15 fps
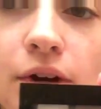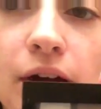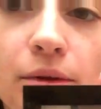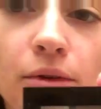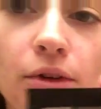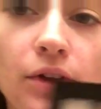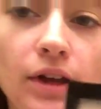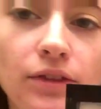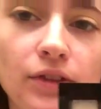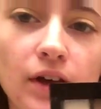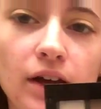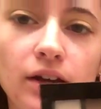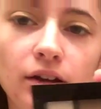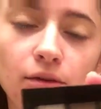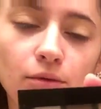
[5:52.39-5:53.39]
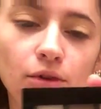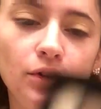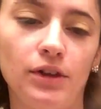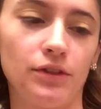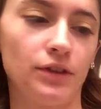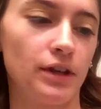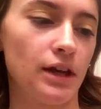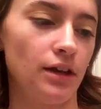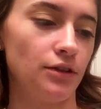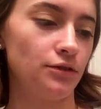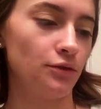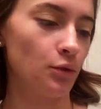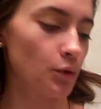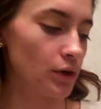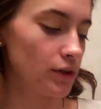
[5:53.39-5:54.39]
I really like that, and I really like the case
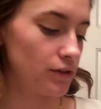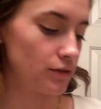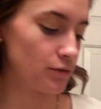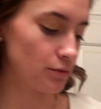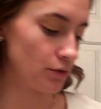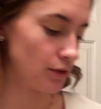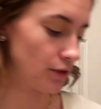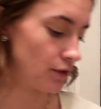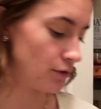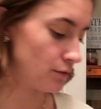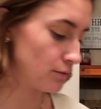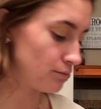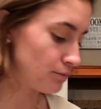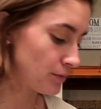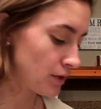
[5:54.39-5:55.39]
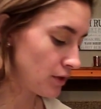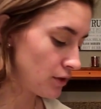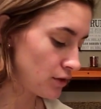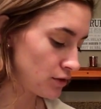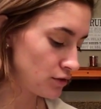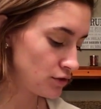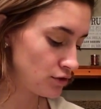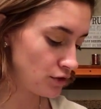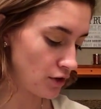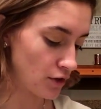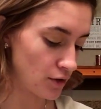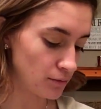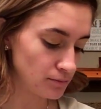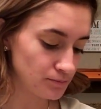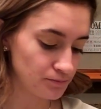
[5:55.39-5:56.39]
for it. It's really cute.
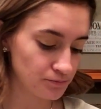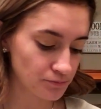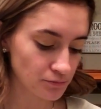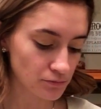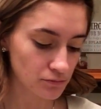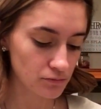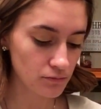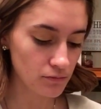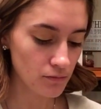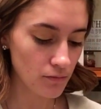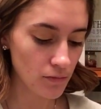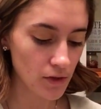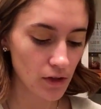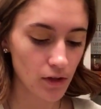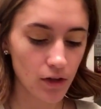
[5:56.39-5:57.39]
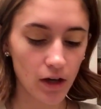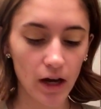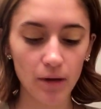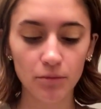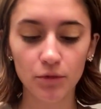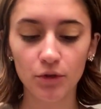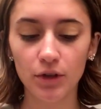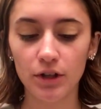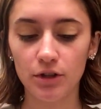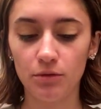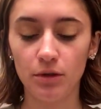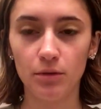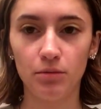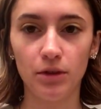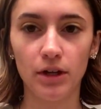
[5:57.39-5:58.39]
So I'm going to
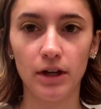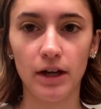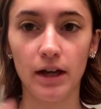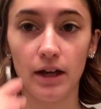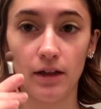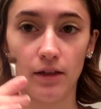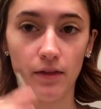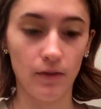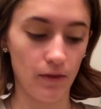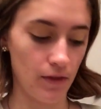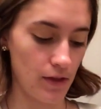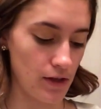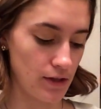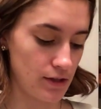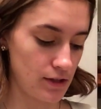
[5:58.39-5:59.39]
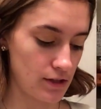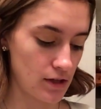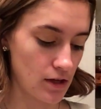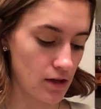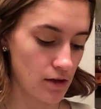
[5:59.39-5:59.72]
be applying this